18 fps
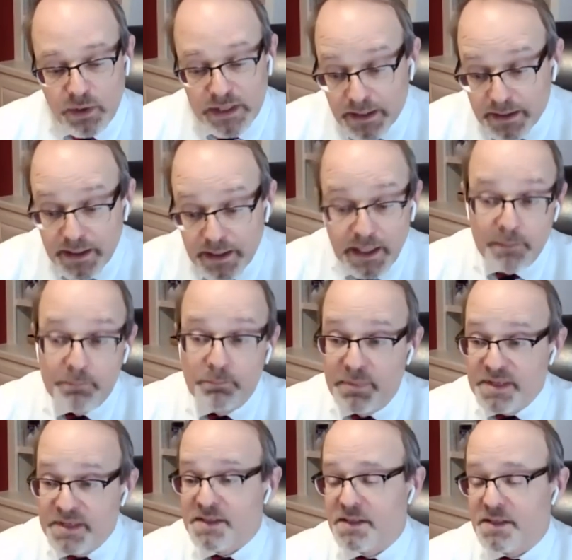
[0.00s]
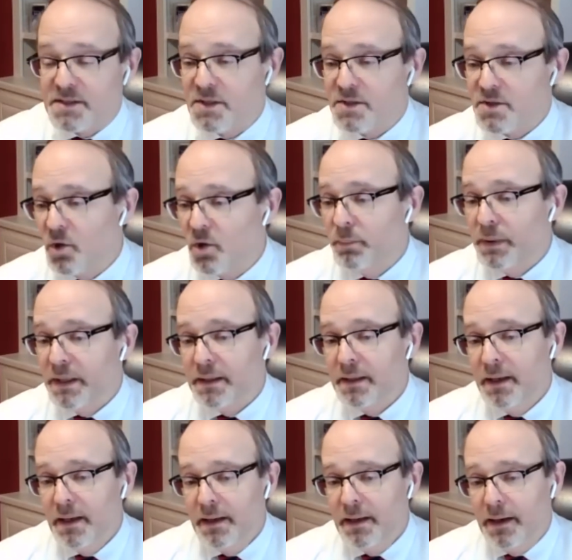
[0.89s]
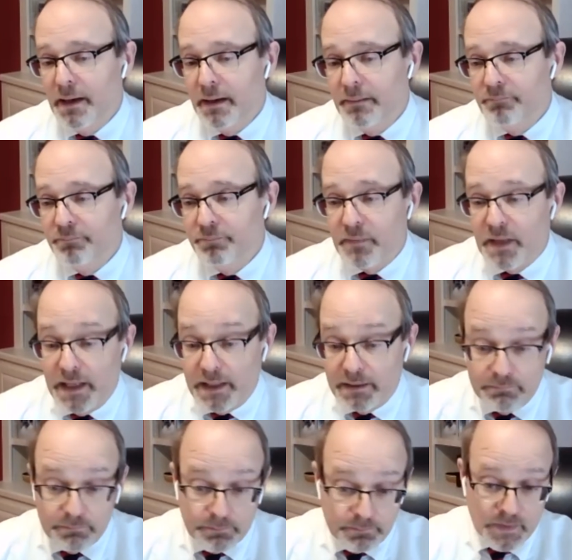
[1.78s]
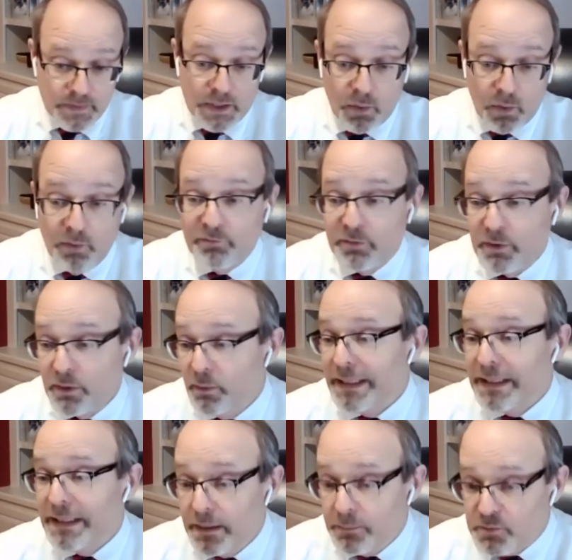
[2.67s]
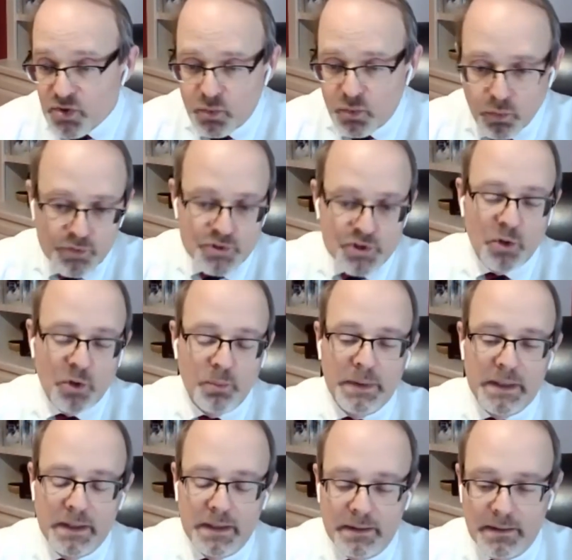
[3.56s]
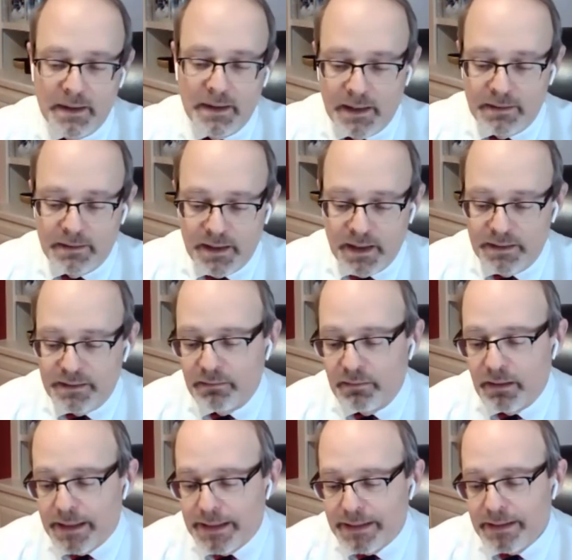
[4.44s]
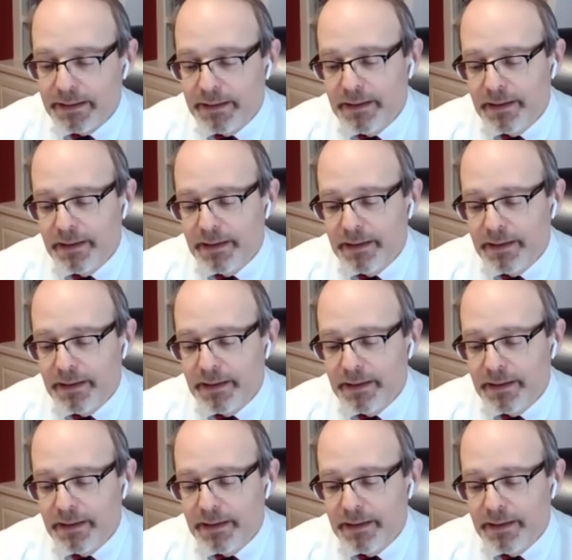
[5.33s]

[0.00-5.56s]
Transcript: could keep businesses open, and hopefully we could keep schools open and the like.